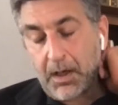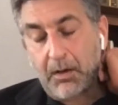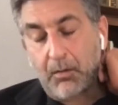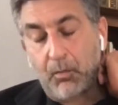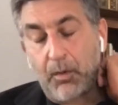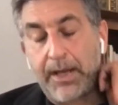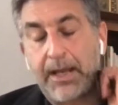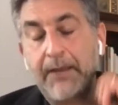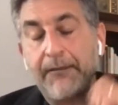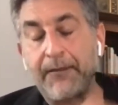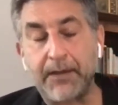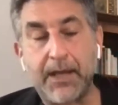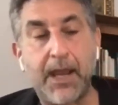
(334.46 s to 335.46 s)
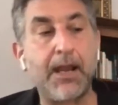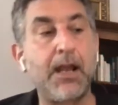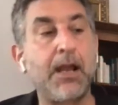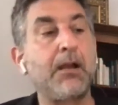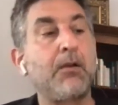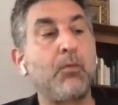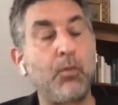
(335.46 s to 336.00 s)
we get the
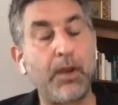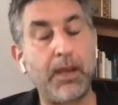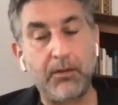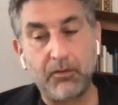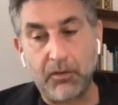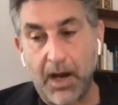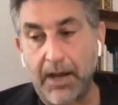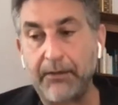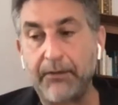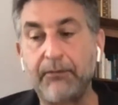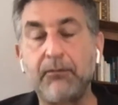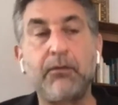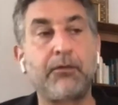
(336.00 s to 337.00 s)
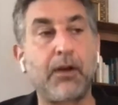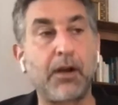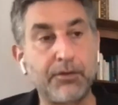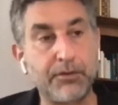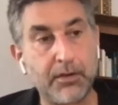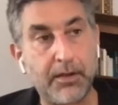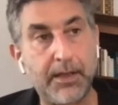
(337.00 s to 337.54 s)
data, we try and
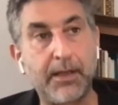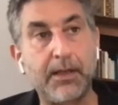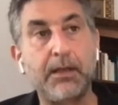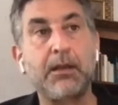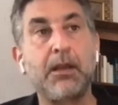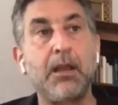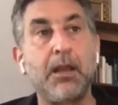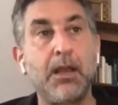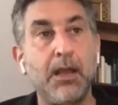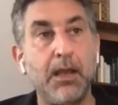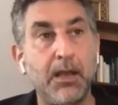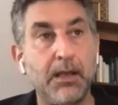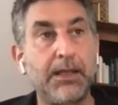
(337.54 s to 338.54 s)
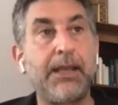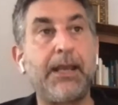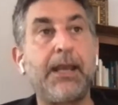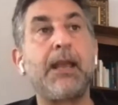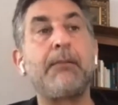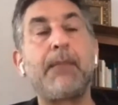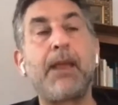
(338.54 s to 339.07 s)
structure it, clean
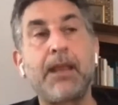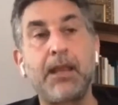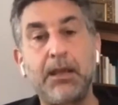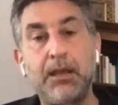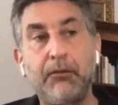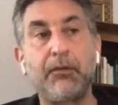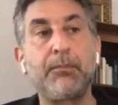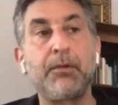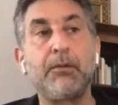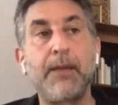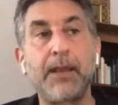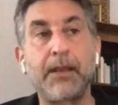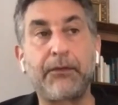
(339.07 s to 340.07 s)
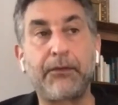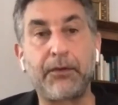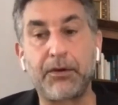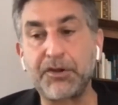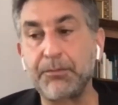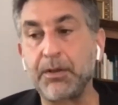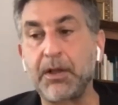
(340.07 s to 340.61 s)
it, make it usable, make it
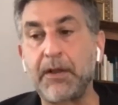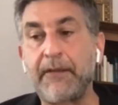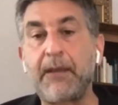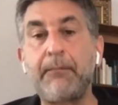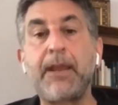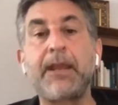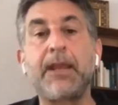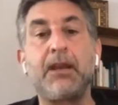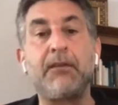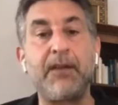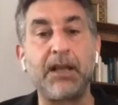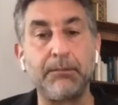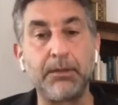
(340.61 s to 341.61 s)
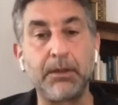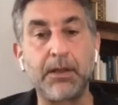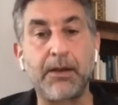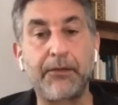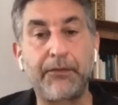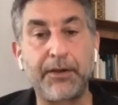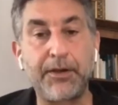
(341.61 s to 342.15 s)
searchable, and then make it available
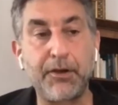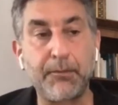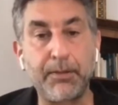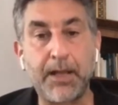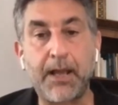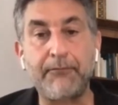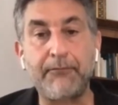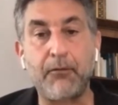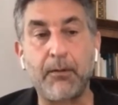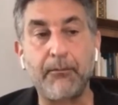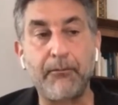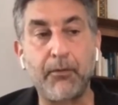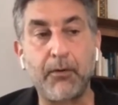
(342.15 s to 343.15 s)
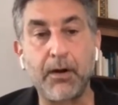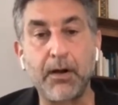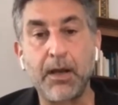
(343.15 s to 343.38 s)
on a secure platform for